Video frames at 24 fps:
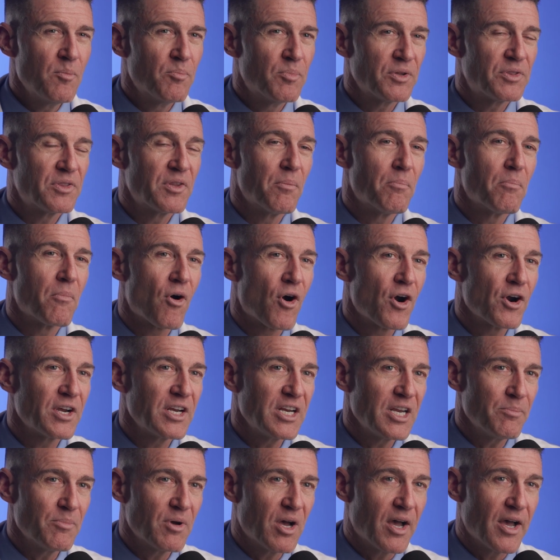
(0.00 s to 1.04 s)
But the
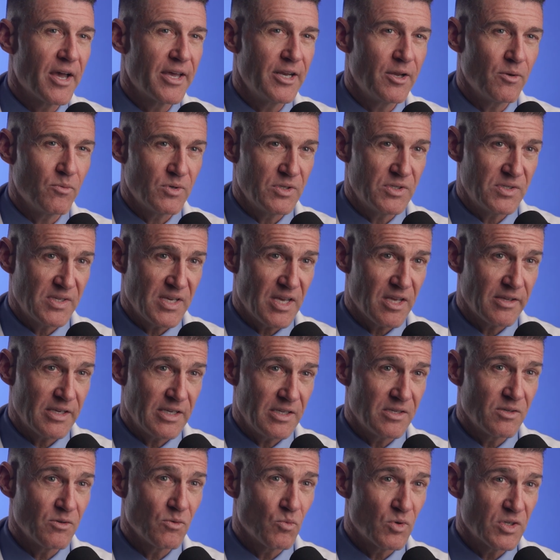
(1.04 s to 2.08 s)
marketing behind it was selling
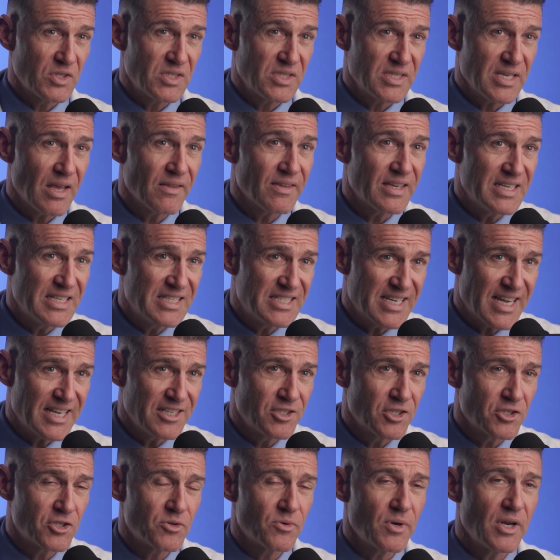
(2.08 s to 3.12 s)
was selling
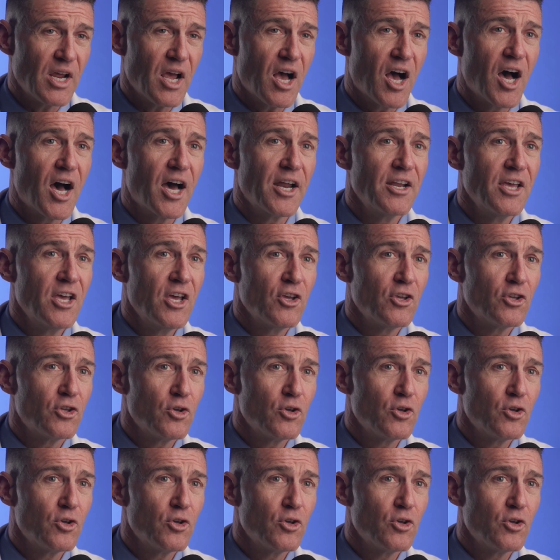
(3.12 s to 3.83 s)
dentistry on